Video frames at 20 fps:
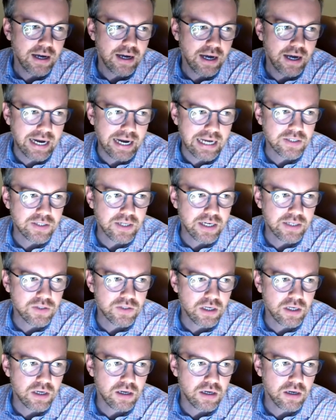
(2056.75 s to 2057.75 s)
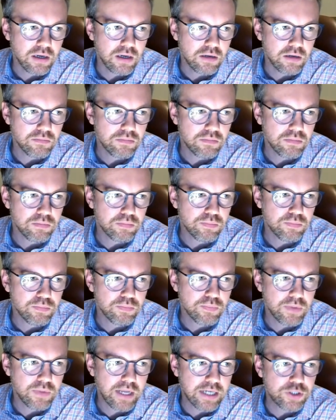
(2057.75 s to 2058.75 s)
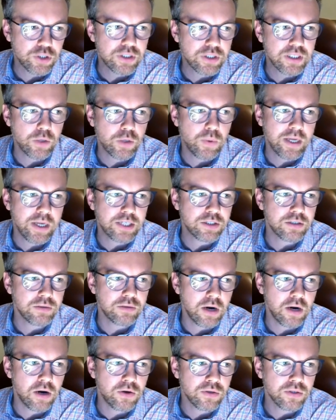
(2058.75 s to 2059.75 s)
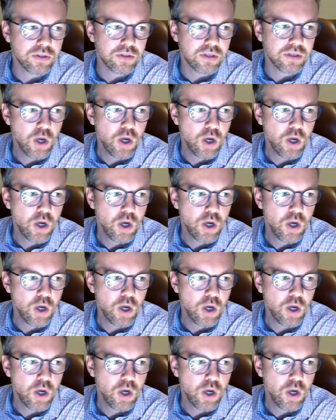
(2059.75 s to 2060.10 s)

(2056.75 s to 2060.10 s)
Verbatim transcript: I guess there's a there's just a question around